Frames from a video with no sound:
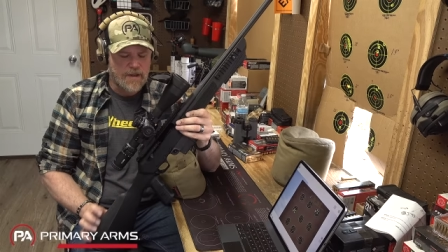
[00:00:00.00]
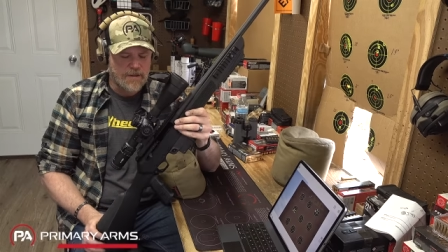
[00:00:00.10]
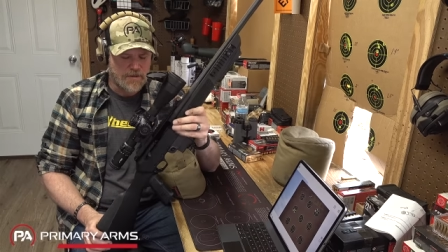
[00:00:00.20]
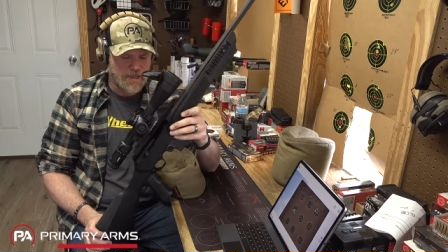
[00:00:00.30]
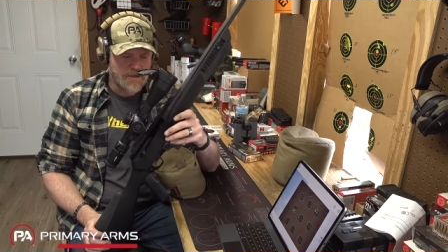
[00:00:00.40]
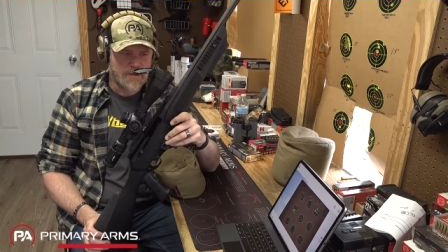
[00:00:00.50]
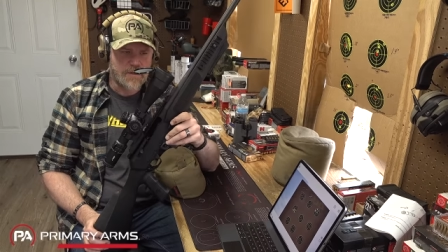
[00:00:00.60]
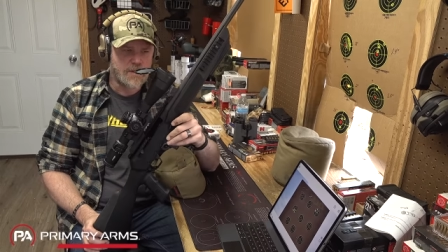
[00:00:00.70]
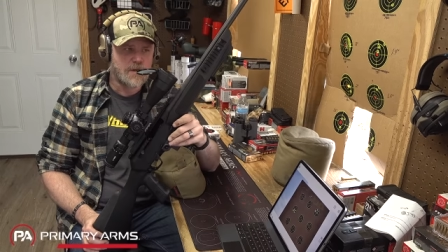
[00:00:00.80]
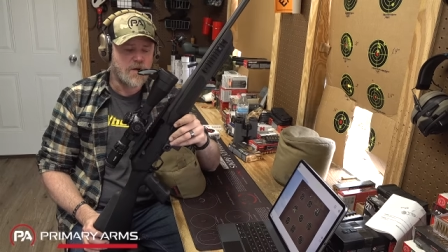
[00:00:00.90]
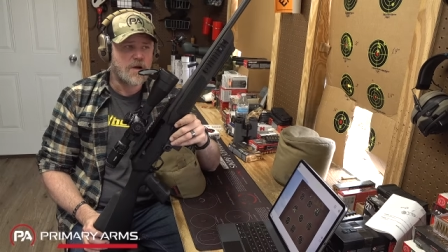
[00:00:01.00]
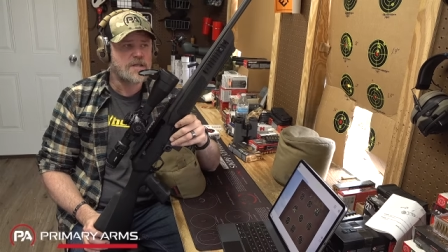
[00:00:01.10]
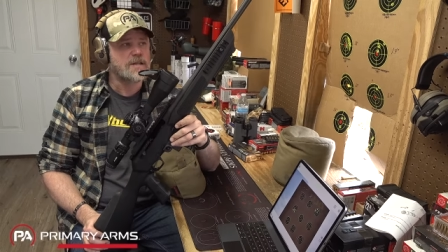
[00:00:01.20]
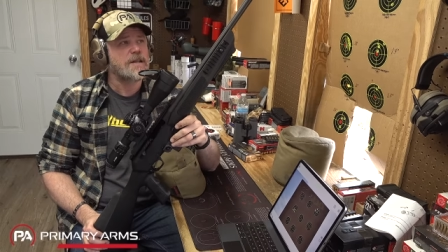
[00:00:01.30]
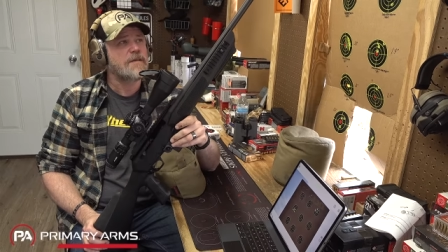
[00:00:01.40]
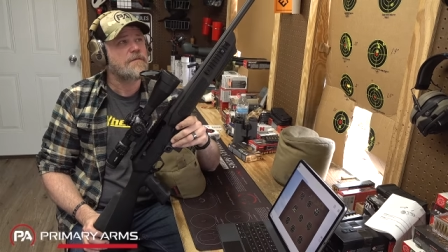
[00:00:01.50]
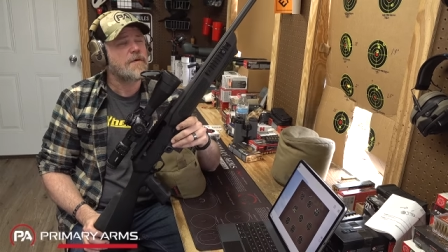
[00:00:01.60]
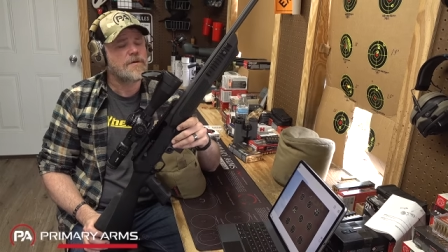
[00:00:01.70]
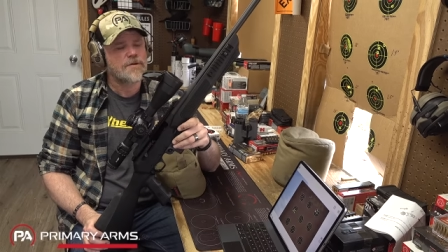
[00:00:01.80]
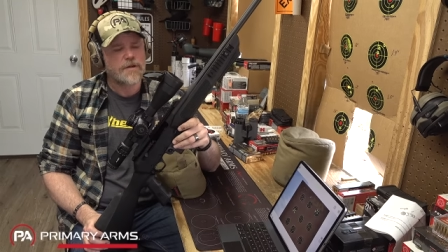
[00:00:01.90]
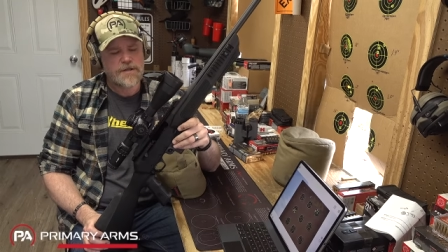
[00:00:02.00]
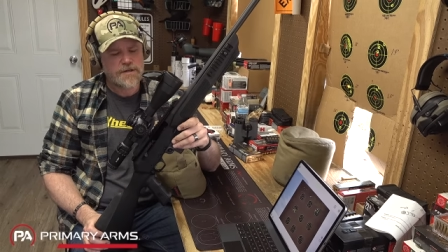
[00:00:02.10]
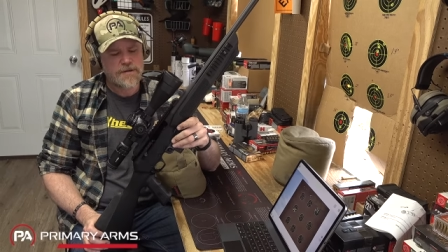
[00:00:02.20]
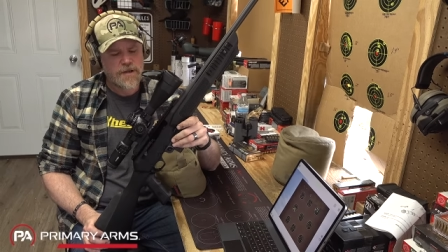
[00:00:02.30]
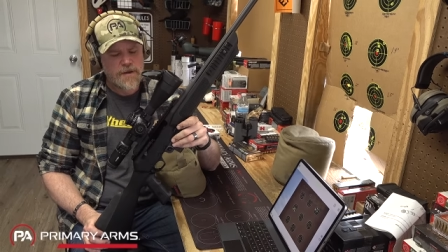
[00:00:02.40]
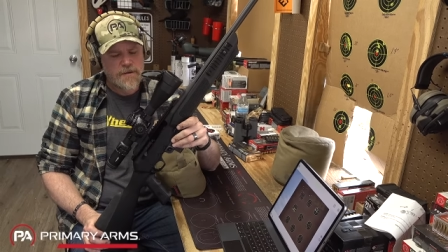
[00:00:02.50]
I don't think you're going to cause it any functional issues.